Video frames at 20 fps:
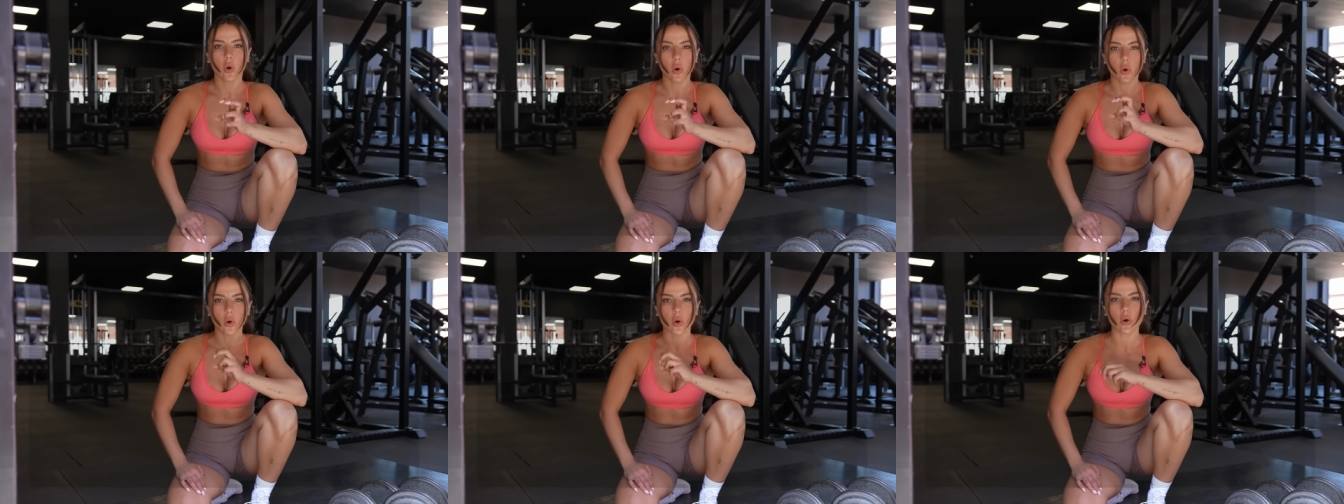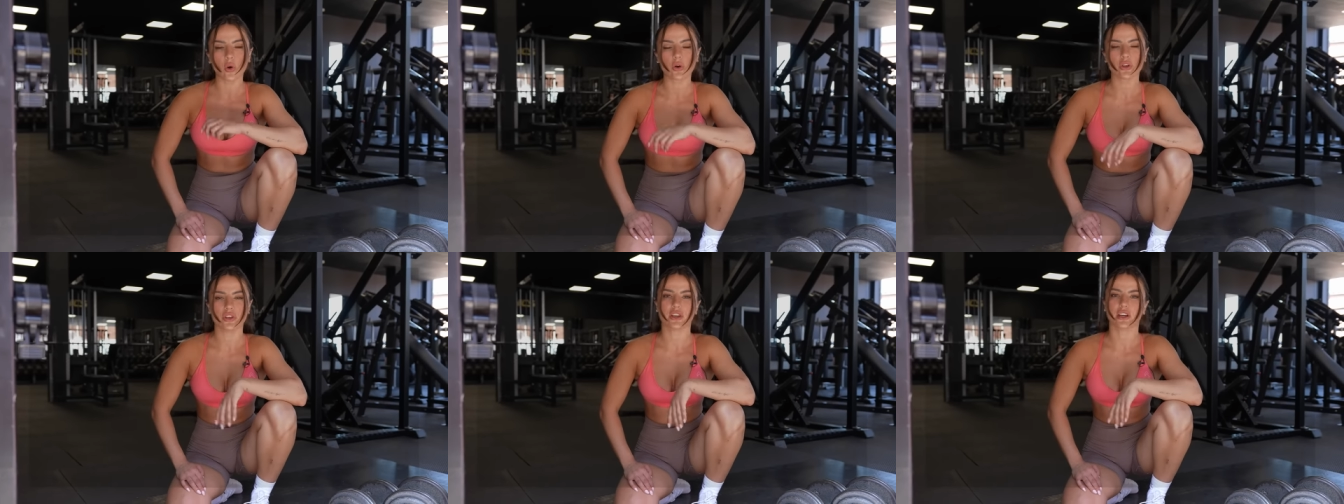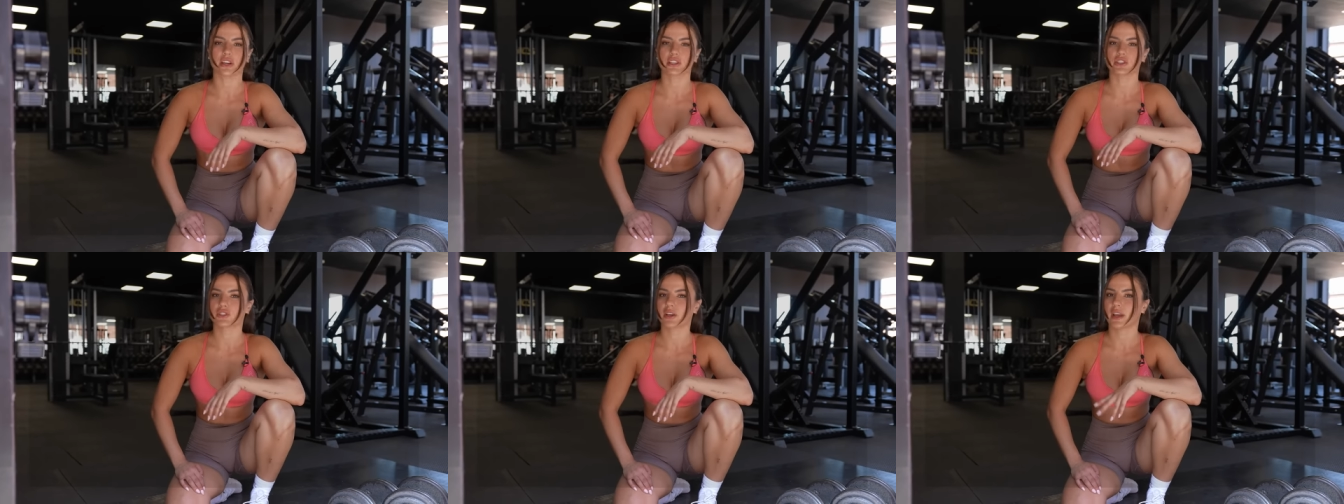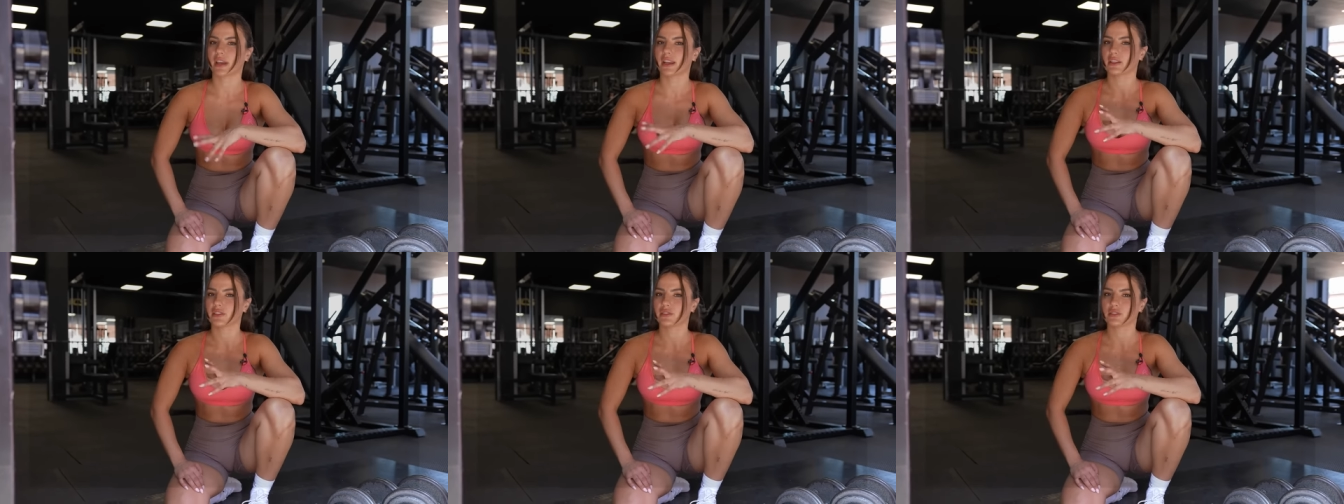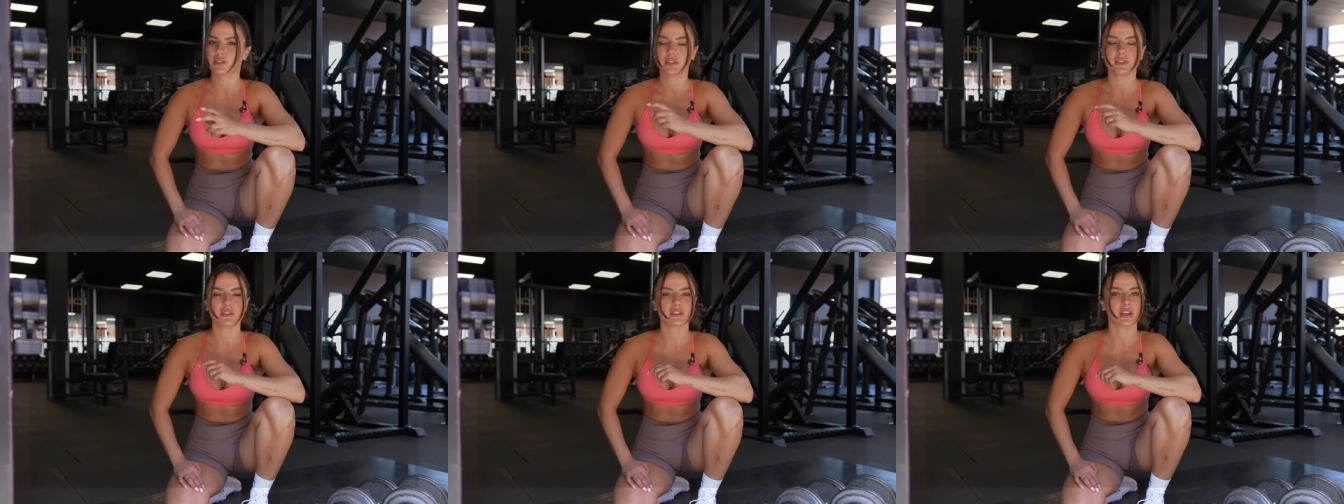or you can train it
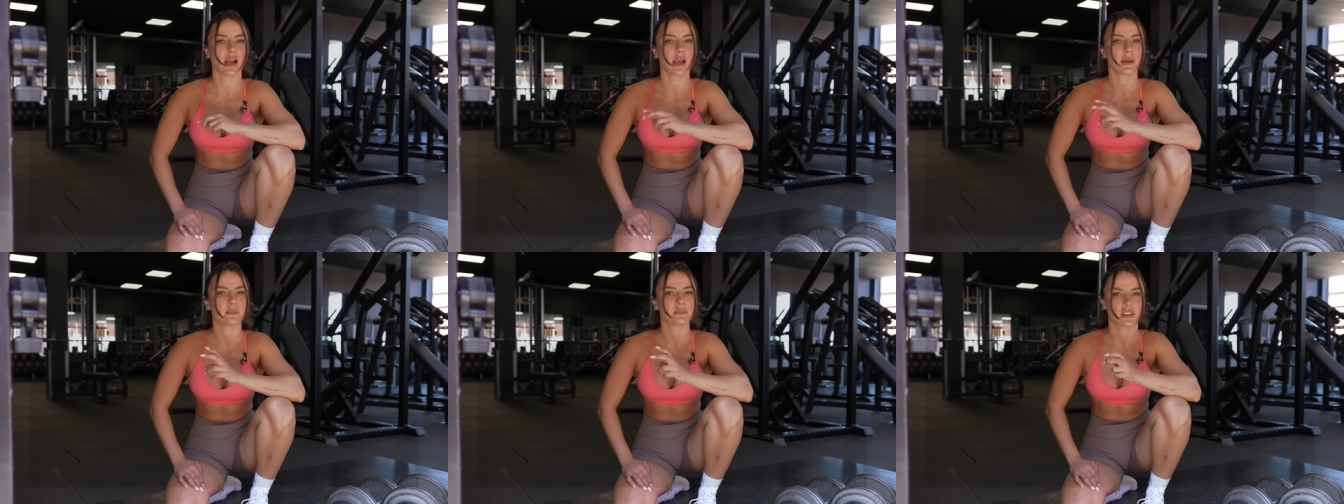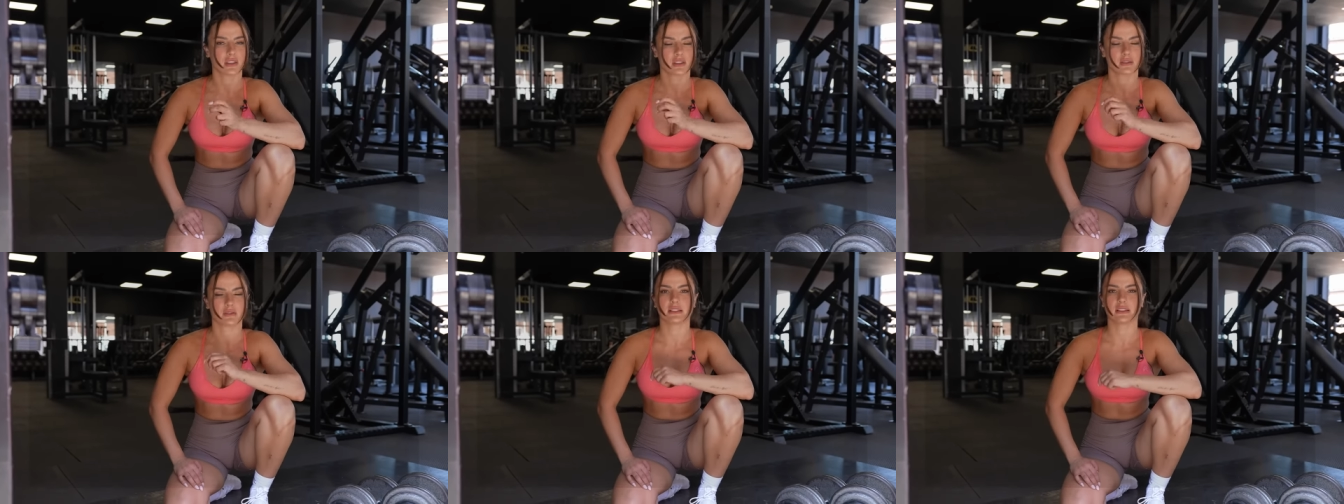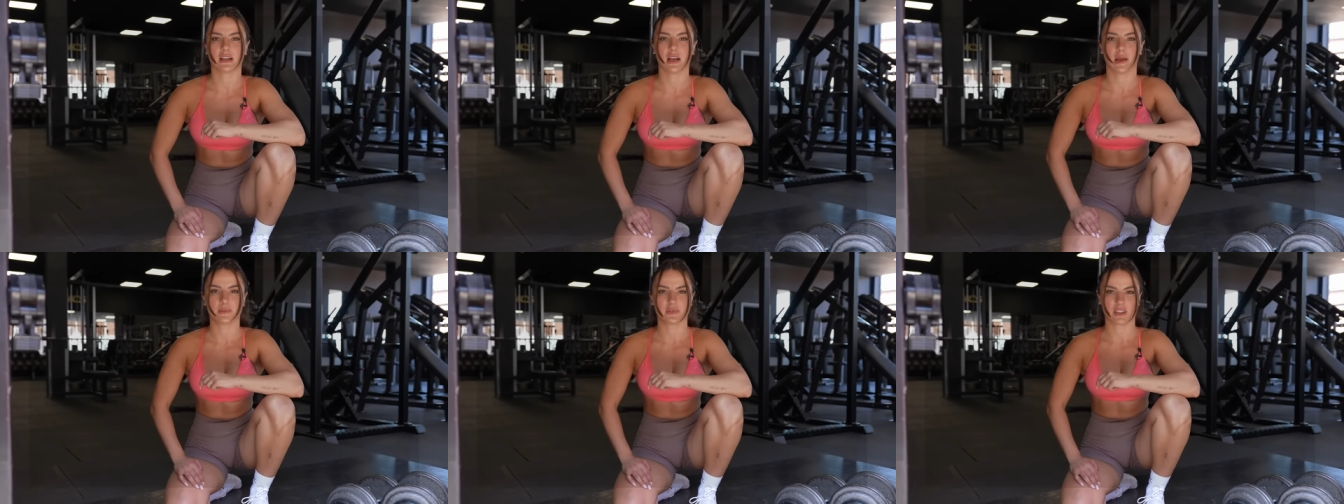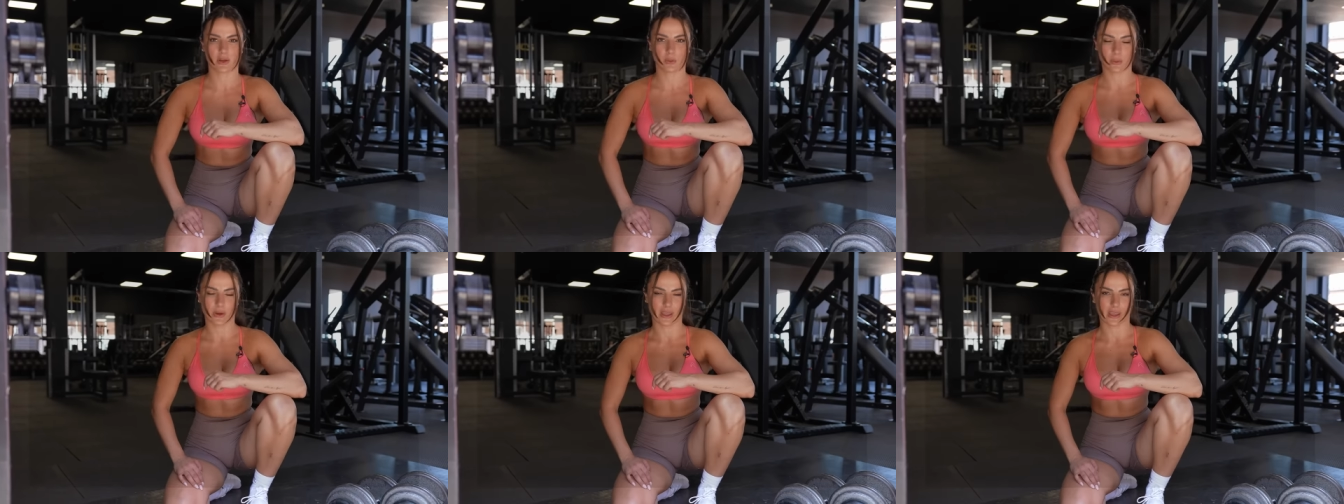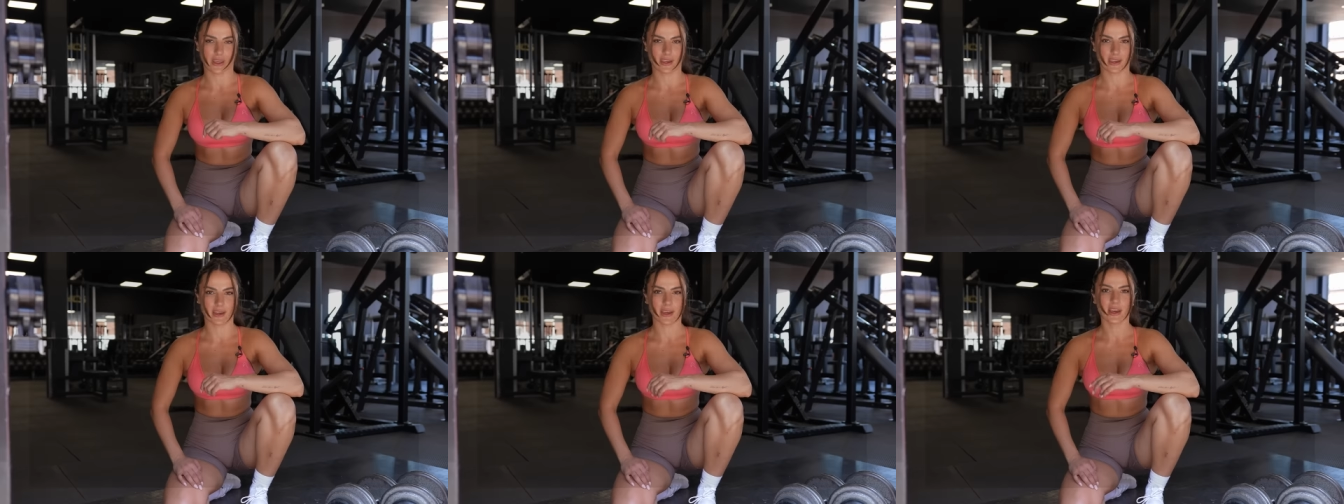two times, three times a
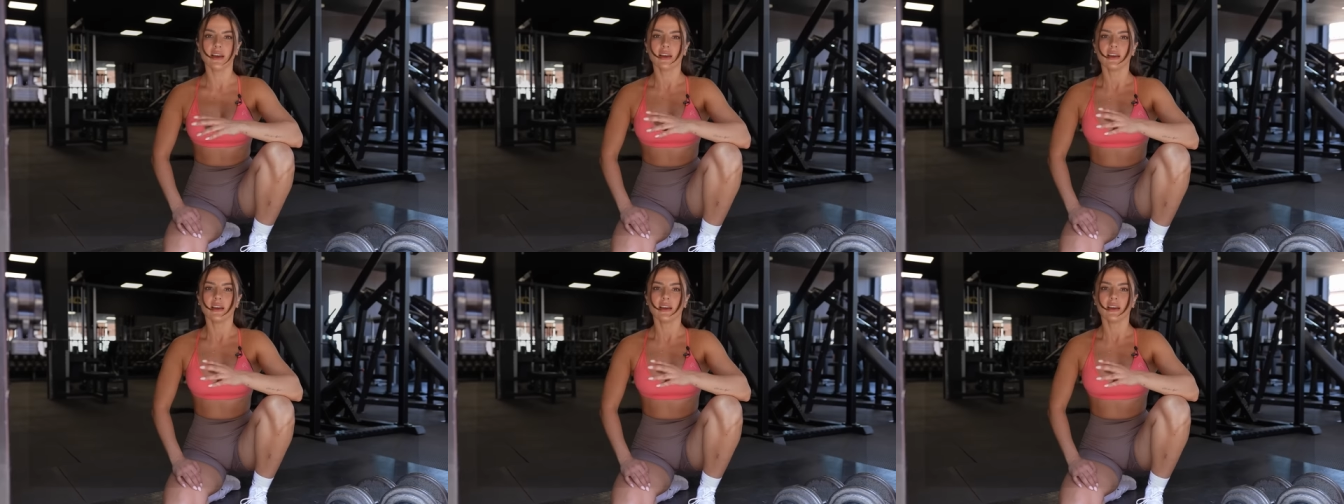week.